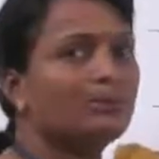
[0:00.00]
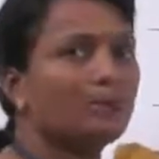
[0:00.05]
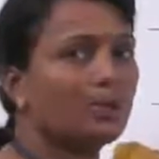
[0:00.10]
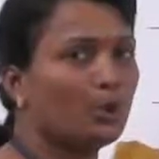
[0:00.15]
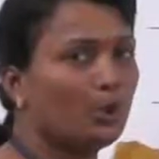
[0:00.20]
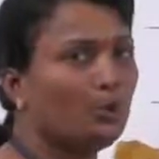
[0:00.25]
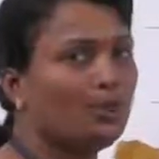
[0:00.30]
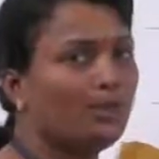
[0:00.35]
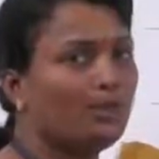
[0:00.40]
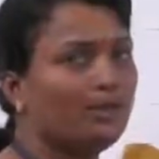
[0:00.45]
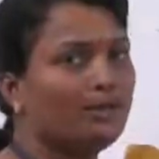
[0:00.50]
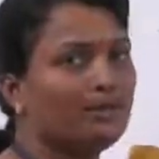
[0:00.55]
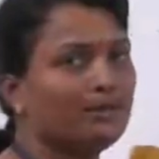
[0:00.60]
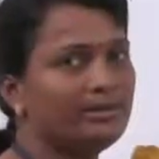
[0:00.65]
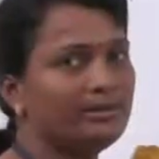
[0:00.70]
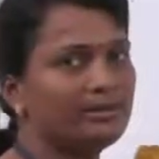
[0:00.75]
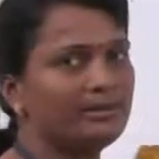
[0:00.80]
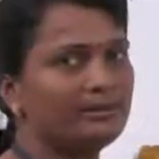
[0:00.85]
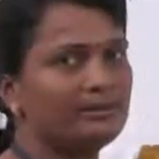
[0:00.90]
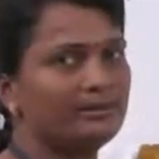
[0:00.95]
top
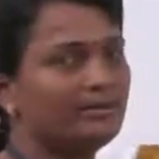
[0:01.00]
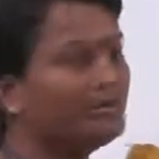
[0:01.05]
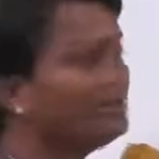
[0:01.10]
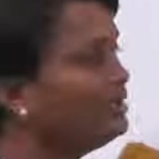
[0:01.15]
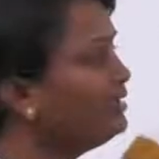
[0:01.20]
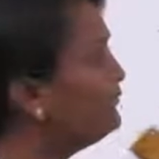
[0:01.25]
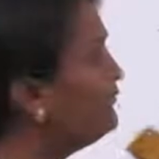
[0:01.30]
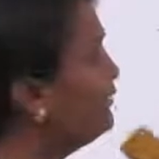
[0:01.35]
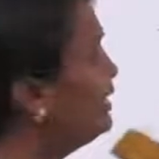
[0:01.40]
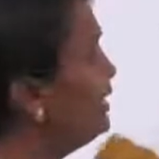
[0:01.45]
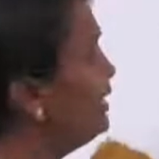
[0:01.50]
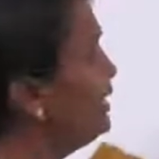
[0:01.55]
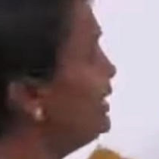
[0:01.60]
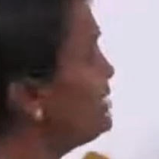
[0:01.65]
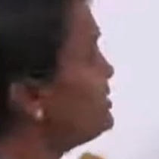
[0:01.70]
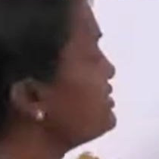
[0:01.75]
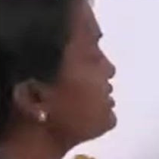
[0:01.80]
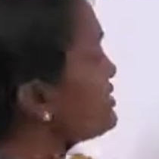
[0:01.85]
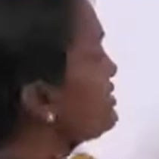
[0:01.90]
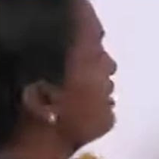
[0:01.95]
and is
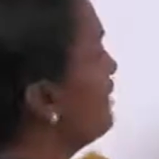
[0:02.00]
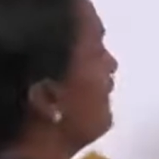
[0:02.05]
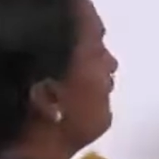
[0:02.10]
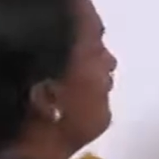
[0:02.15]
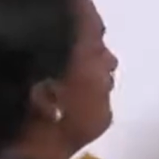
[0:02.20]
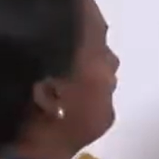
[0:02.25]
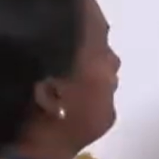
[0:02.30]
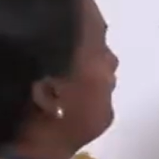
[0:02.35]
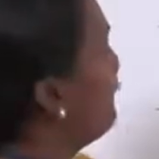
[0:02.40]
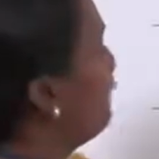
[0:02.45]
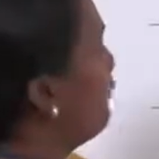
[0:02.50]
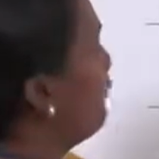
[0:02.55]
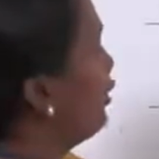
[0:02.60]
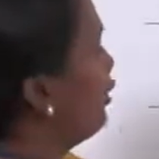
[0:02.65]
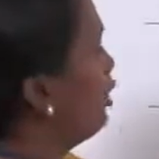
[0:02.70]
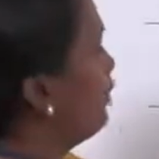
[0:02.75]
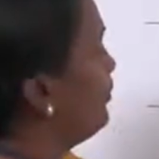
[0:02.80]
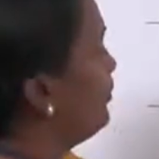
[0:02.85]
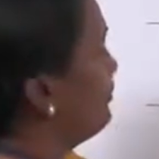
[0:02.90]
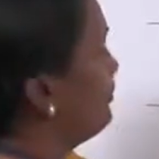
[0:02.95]
defined as
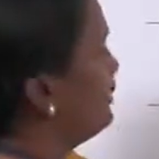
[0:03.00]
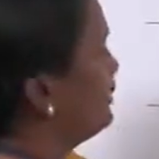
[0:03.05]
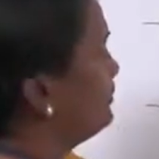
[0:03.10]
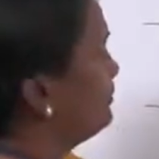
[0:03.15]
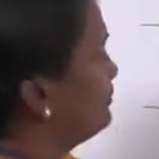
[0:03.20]
pop.